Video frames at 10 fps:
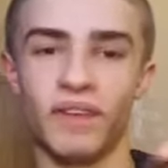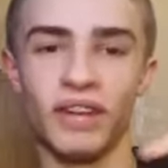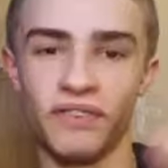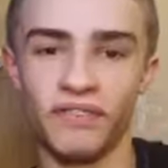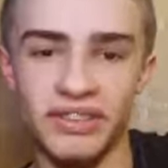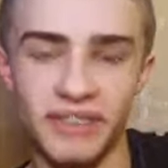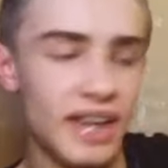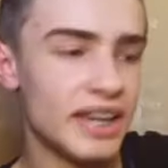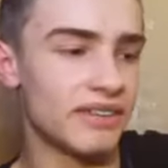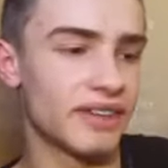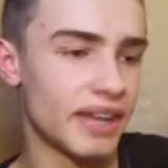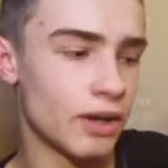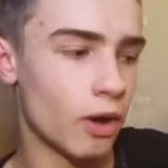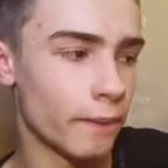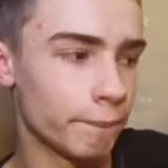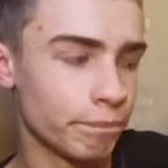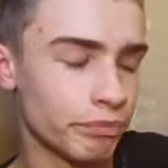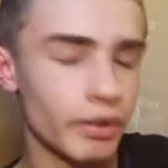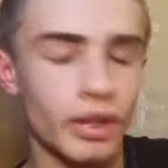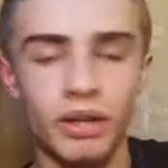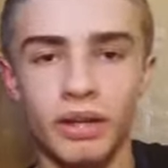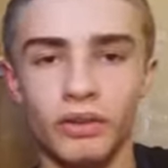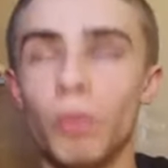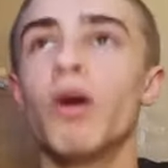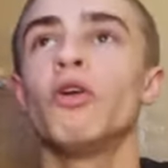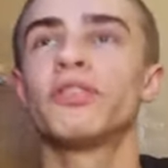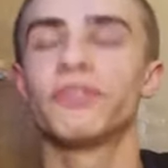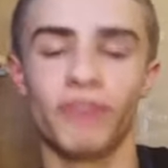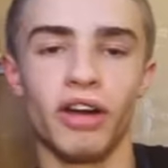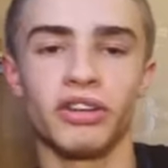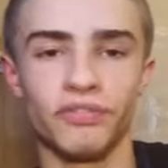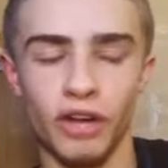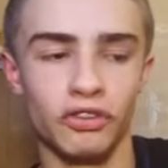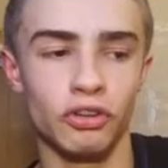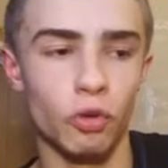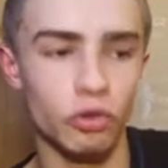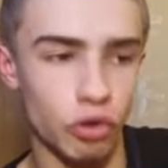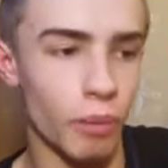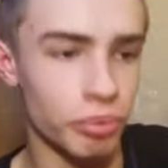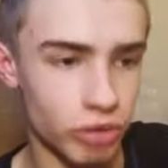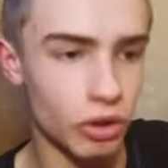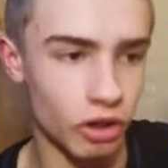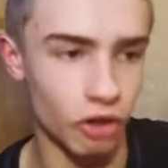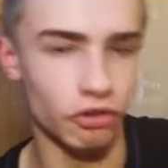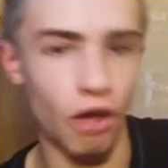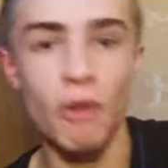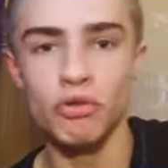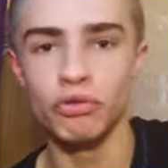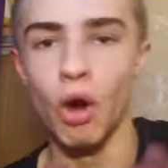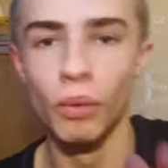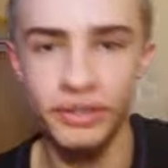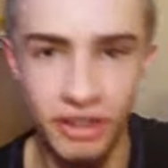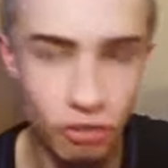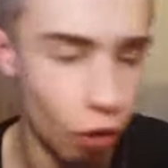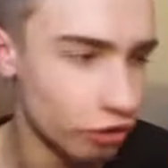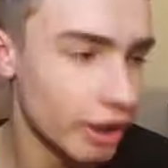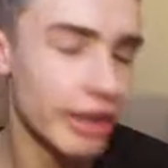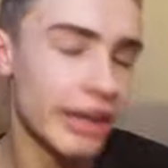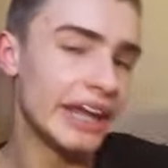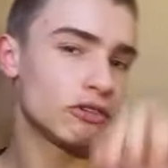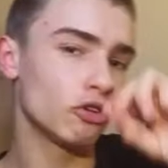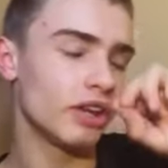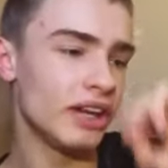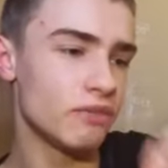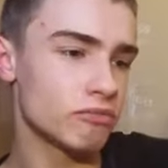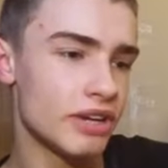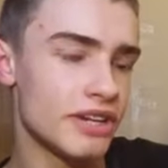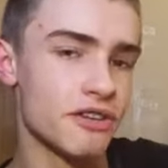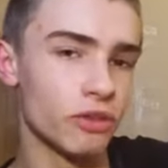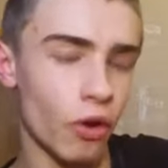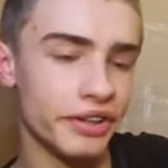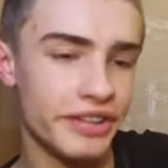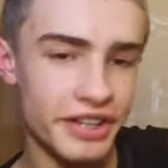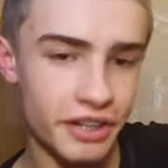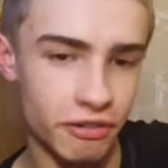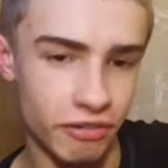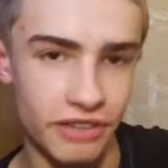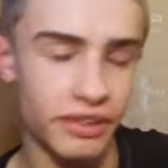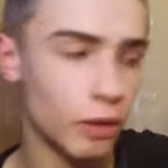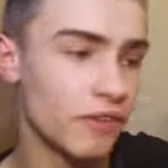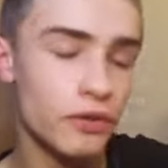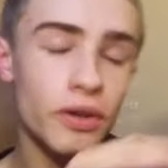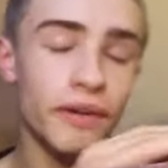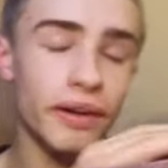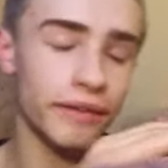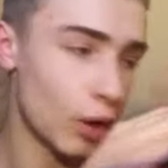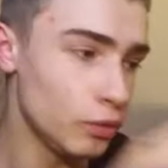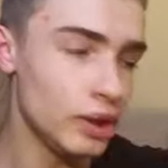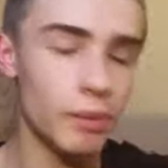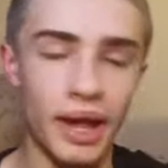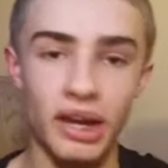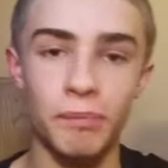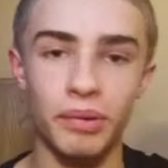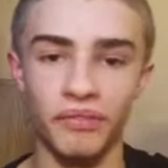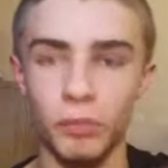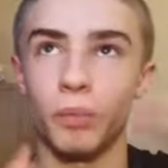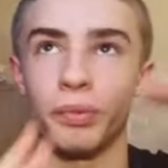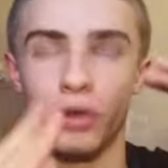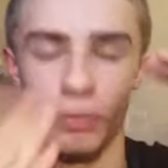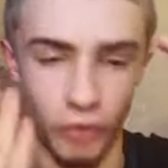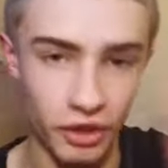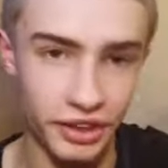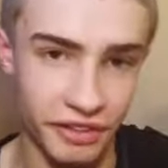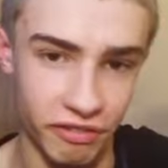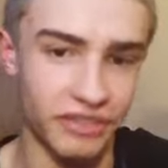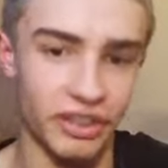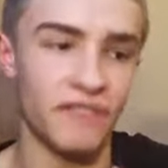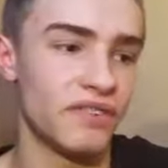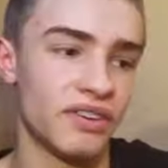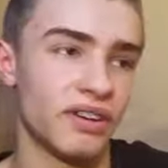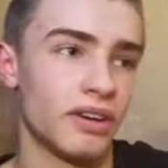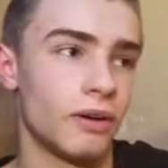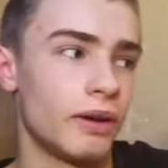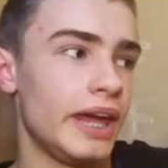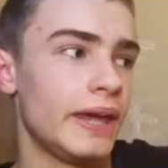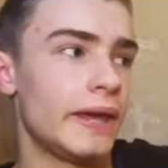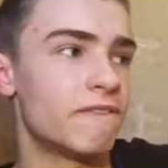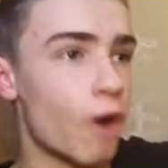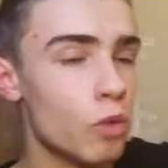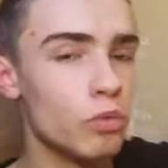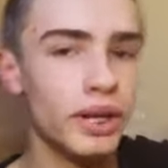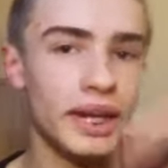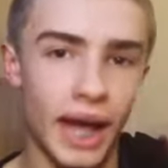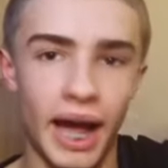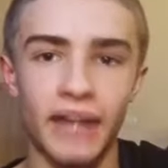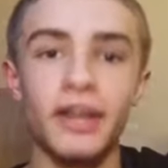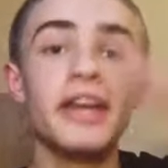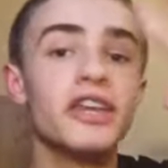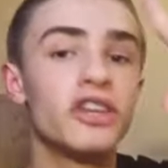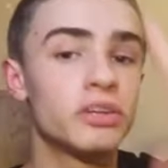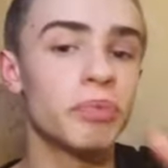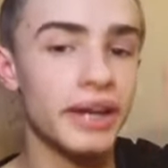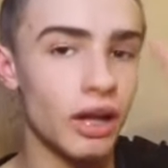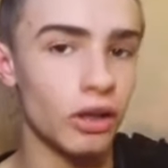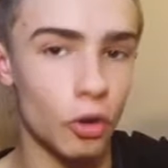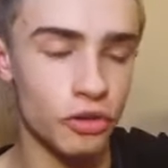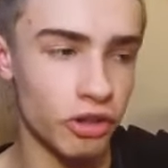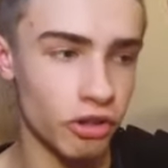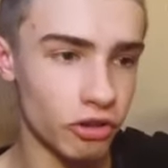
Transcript: thing they say is they go, the world's first vertical drop roller coaster. No, it is not. It doesn't even reach 90 degrees. Now, the only way Oblivion will become 90 degrees if only it had spring-loaded